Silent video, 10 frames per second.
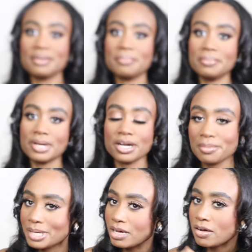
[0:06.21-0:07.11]
it better
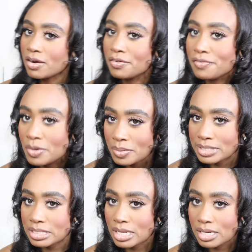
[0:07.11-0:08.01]
be
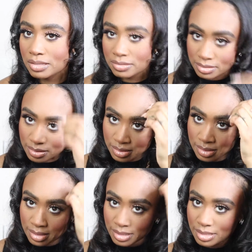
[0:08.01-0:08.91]
auto-focusing.
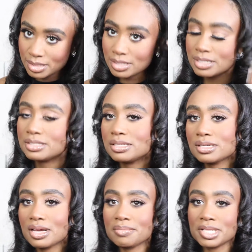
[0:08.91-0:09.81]
Because this
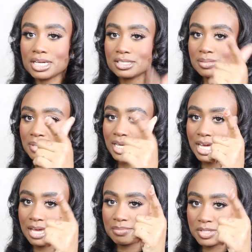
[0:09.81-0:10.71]
camera likes to
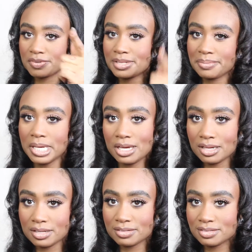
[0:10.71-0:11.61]
play games
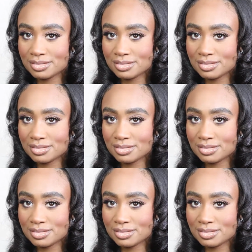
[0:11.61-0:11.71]
with